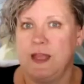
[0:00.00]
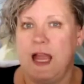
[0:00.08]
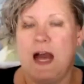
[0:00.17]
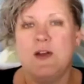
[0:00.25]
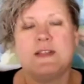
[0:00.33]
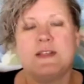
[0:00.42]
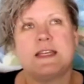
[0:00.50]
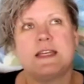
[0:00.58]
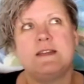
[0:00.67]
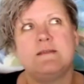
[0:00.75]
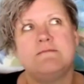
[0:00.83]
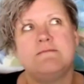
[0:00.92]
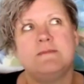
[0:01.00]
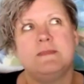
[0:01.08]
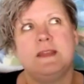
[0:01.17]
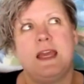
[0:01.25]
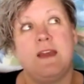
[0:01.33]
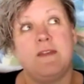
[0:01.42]
How does it
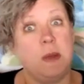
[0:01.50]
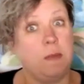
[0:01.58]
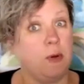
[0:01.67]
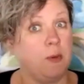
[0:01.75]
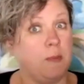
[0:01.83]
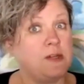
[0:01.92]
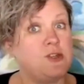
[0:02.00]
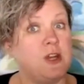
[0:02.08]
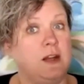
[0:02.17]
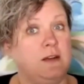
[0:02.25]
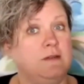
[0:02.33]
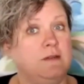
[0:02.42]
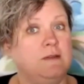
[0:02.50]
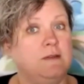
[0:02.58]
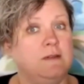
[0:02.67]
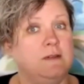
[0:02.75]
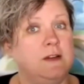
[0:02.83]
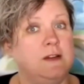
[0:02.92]
give me permission
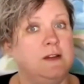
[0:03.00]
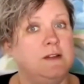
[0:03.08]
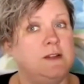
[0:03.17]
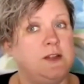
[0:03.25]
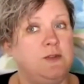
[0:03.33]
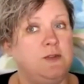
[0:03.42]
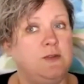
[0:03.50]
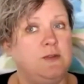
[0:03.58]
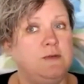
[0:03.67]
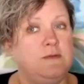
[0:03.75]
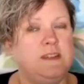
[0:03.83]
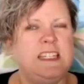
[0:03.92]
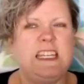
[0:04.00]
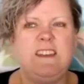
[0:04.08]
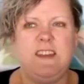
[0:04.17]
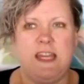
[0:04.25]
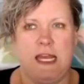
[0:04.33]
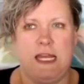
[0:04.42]
to
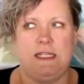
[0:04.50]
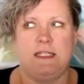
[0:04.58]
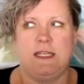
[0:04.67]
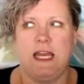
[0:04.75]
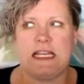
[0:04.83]
deviate,